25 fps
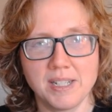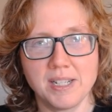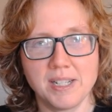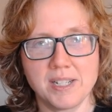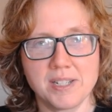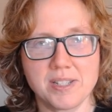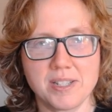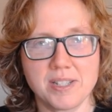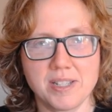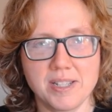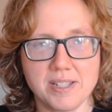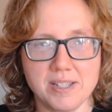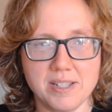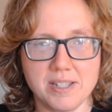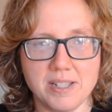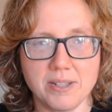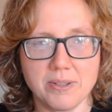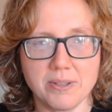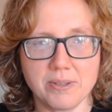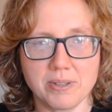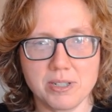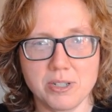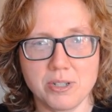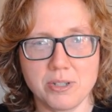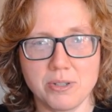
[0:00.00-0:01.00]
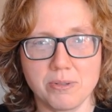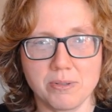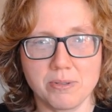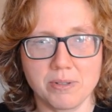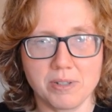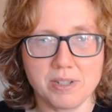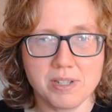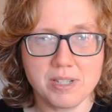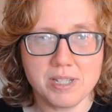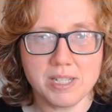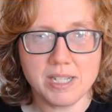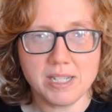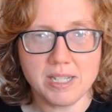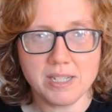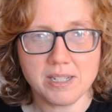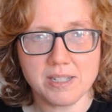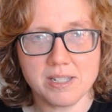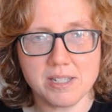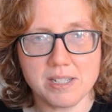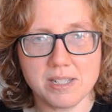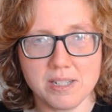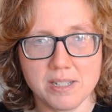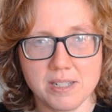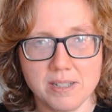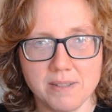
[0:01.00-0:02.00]
So this is either a 2 or a
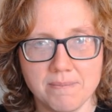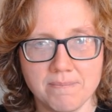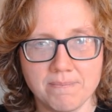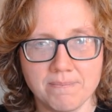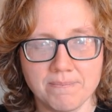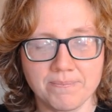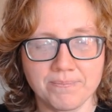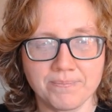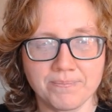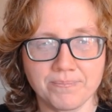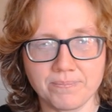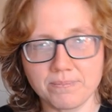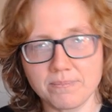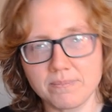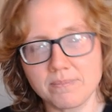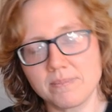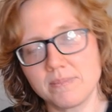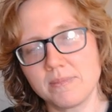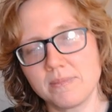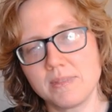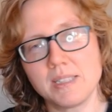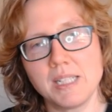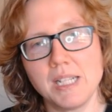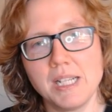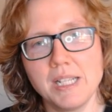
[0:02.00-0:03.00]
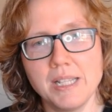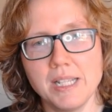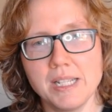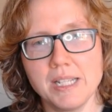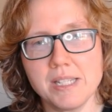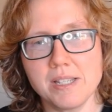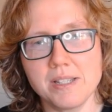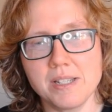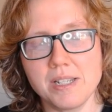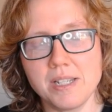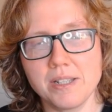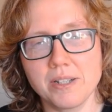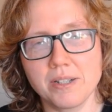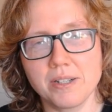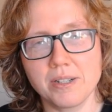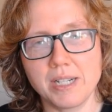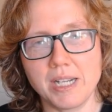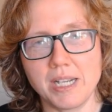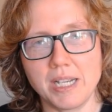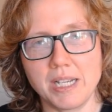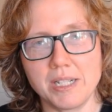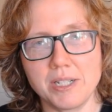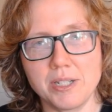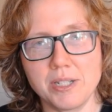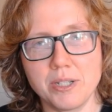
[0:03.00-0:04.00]
6. This is either
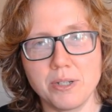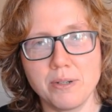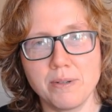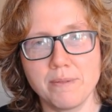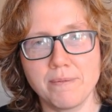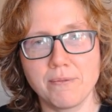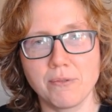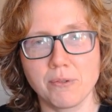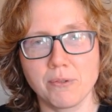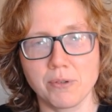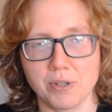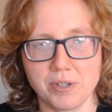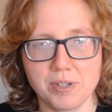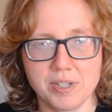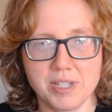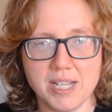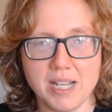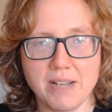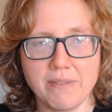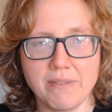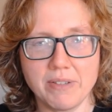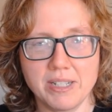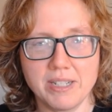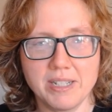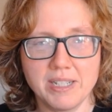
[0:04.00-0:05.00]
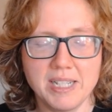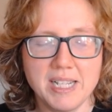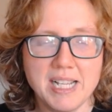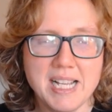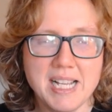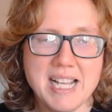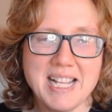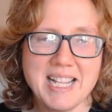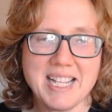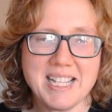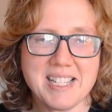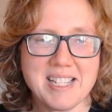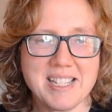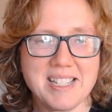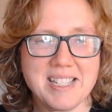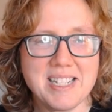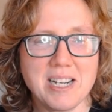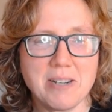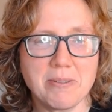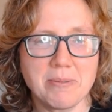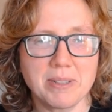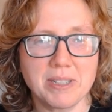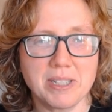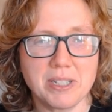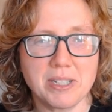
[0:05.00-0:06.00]
a 2, 4, or 7. This is
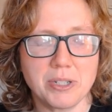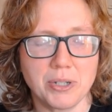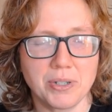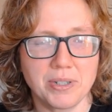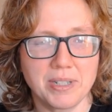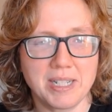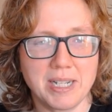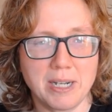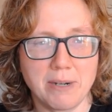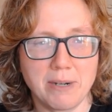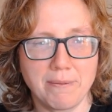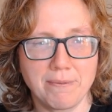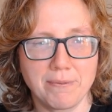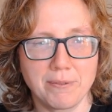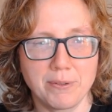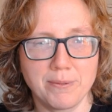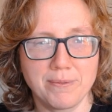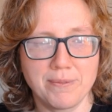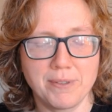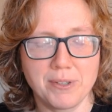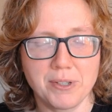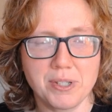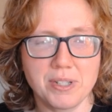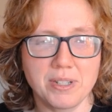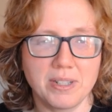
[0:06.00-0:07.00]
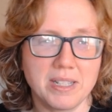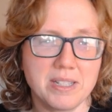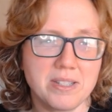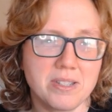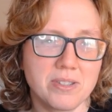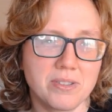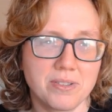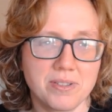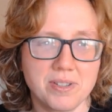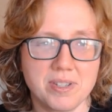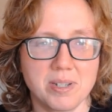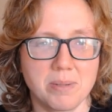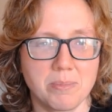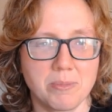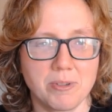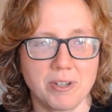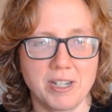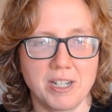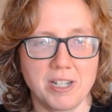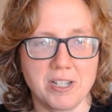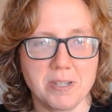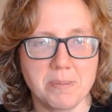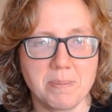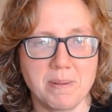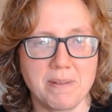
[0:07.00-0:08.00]
not really turning up fruitful, so let's look somewhere
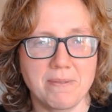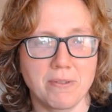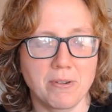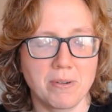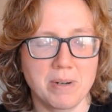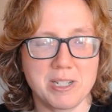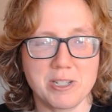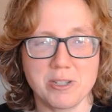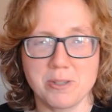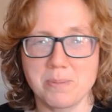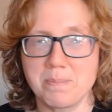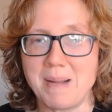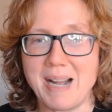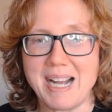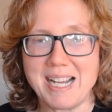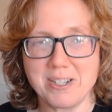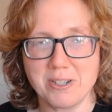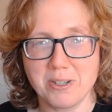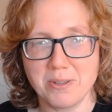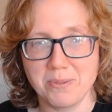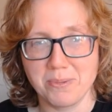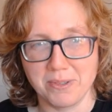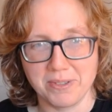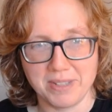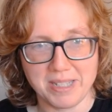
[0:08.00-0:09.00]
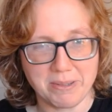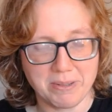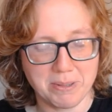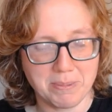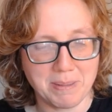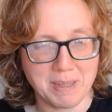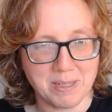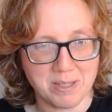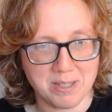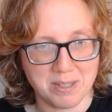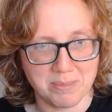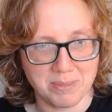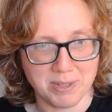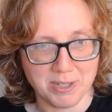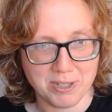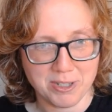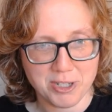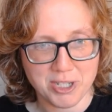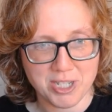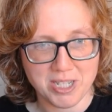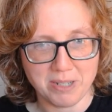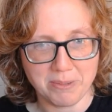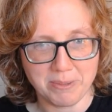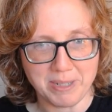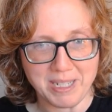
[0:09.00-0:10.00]
else before we just bash through that with pencil marks,
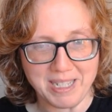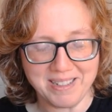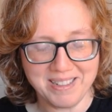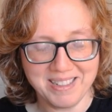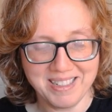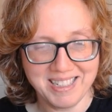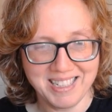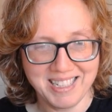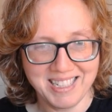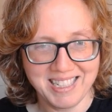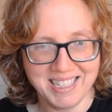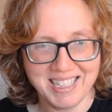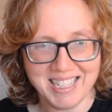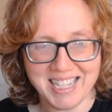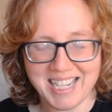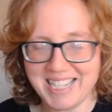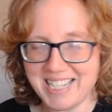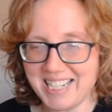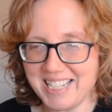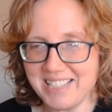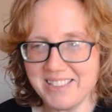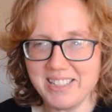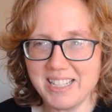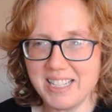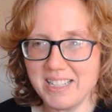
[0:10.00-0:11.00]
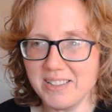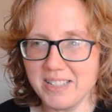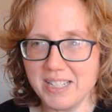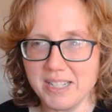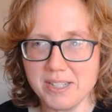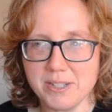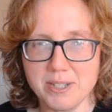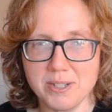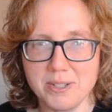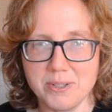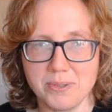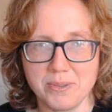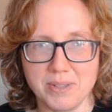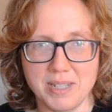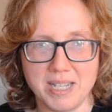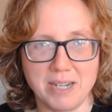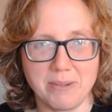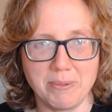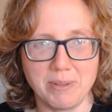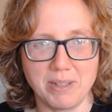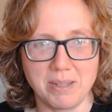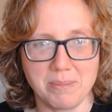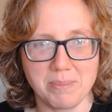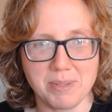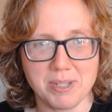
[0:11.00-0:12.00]
shall we? And I like to do that
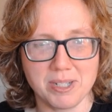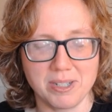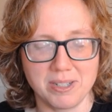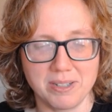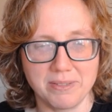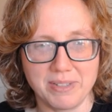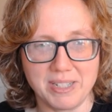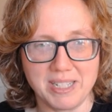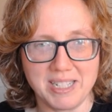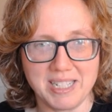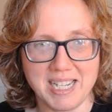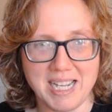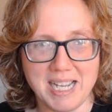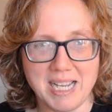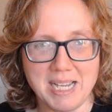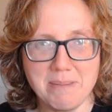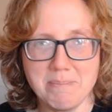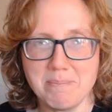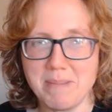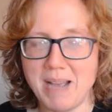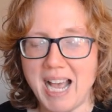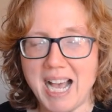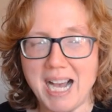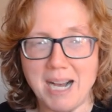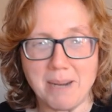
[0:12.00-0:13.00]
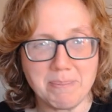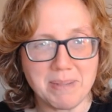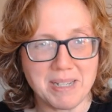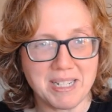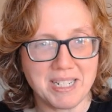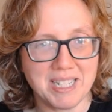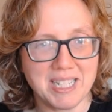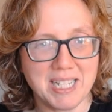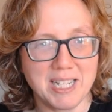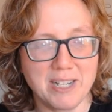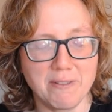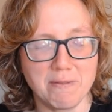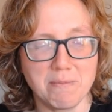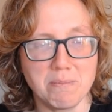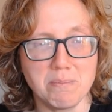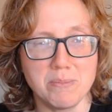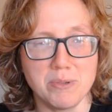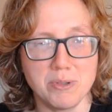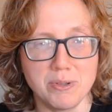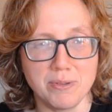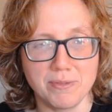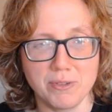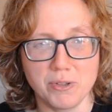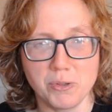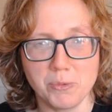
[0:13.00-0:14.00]
while I'm solving. I'm happy to kind of
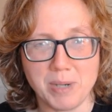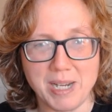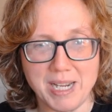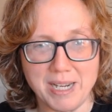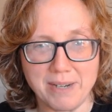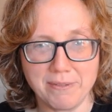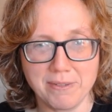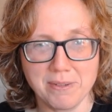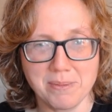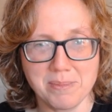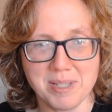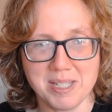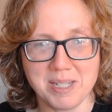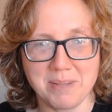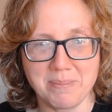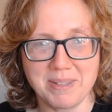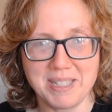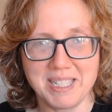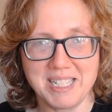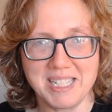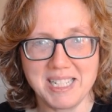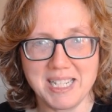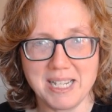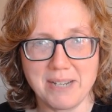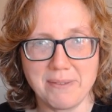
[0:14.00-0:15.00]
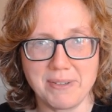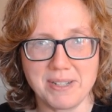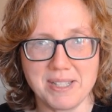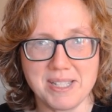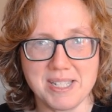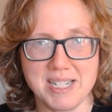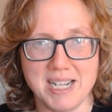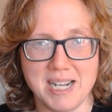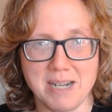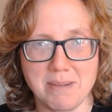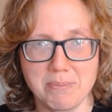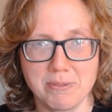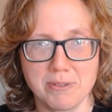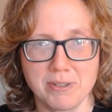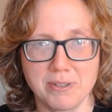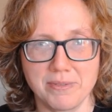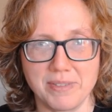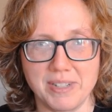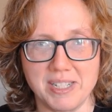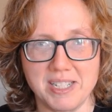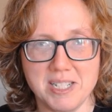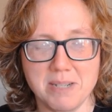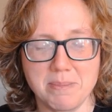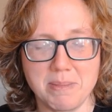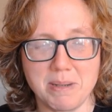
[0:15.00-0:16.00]
move away from something if it's not
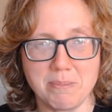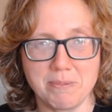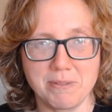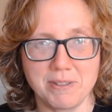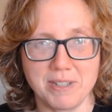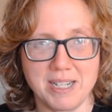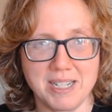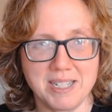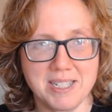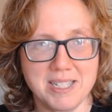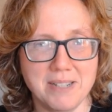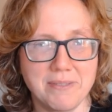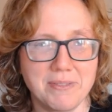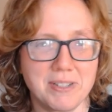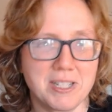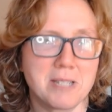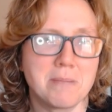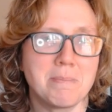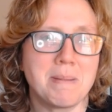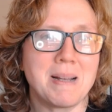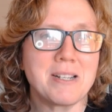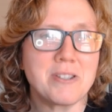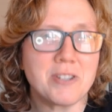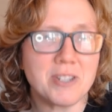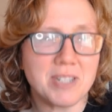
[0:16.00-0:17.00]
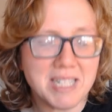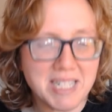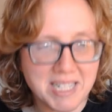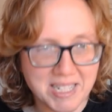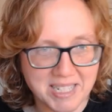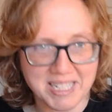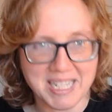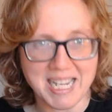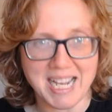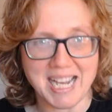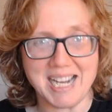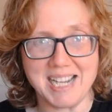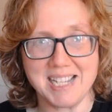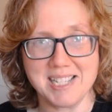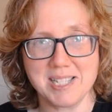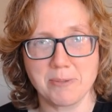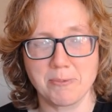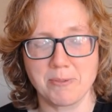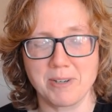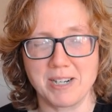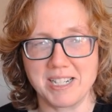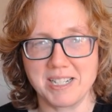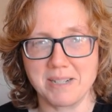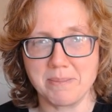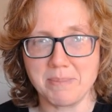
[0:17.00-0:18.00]
proving to be productive, especially in gas
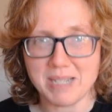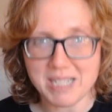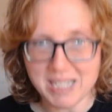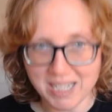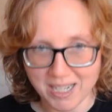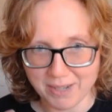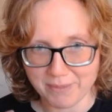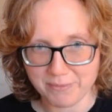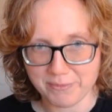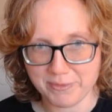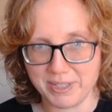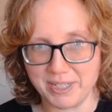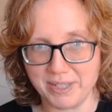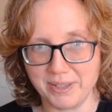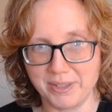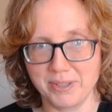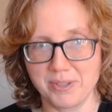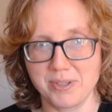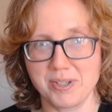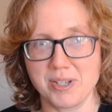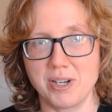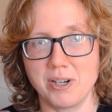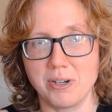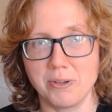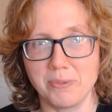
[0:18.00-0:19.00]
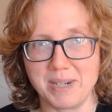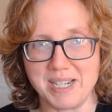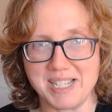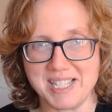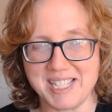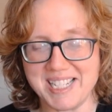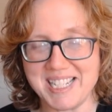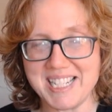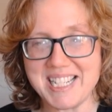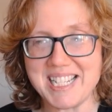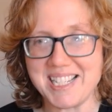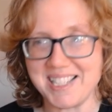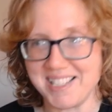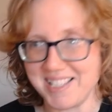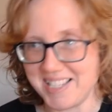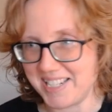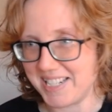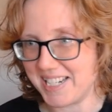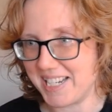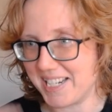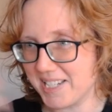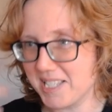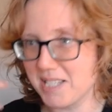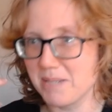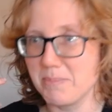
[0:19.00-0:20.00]
where I can be confident there's always an easy
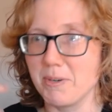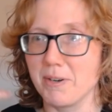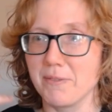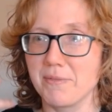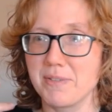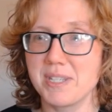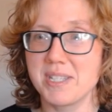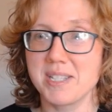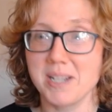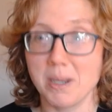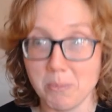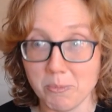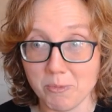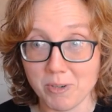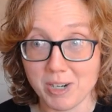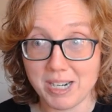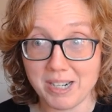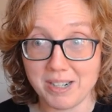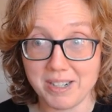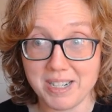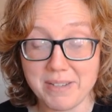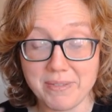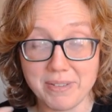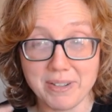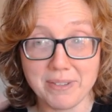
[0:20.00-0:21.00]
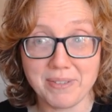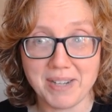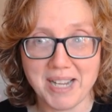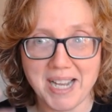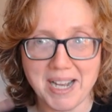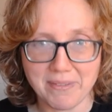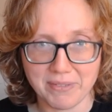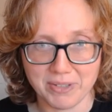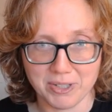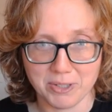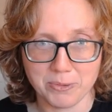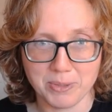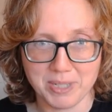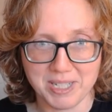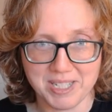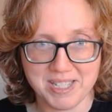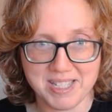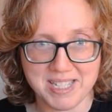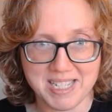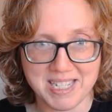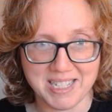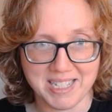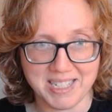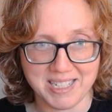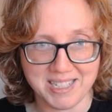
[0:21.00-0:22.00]
next move somewhere, even if I haven't quite
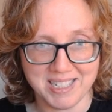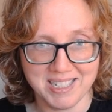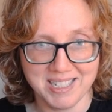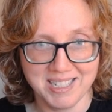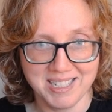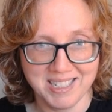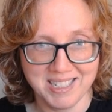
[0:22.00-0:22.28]
seen it.